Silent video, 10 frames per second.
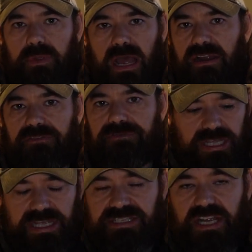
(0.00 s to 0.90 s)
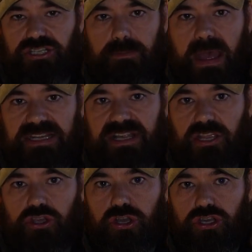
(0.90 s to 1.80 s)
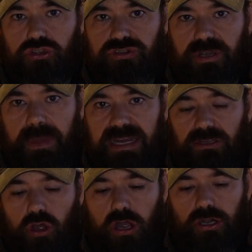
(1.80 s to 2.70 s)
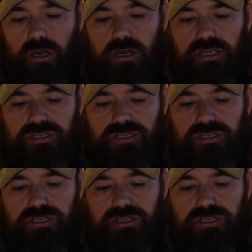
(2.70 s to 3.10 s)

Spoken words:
kind of in such a mess that you couldn't use them any longer.